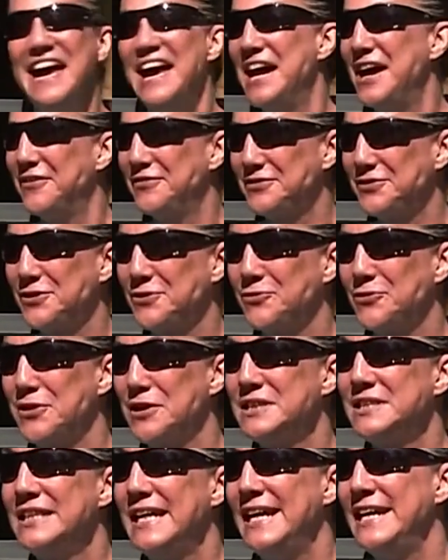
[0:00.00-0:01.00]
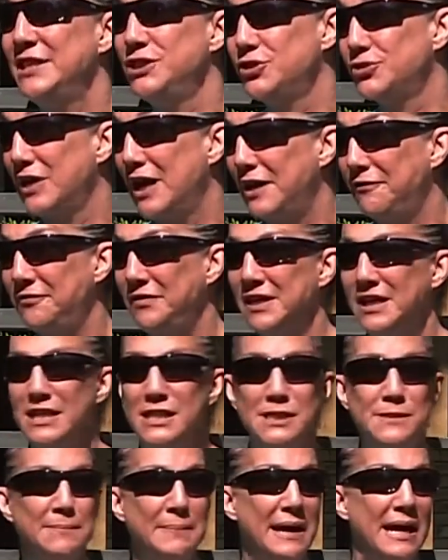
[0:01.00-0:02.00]
After a workday, traffic
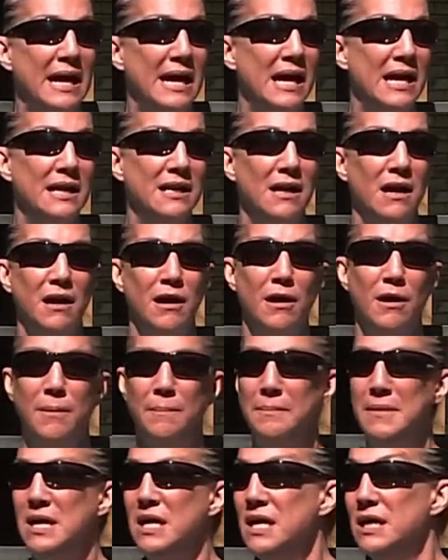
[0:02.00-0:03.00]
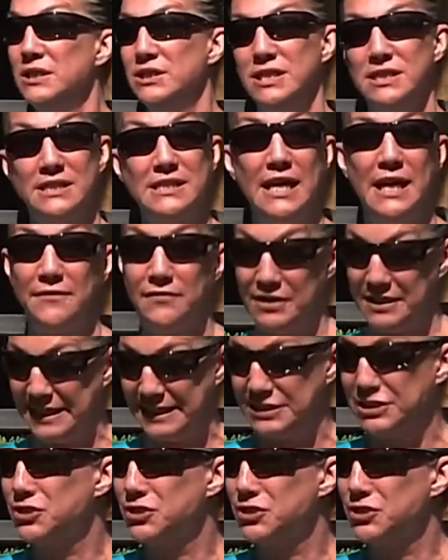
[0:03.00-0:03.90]
is bad, um, just everyday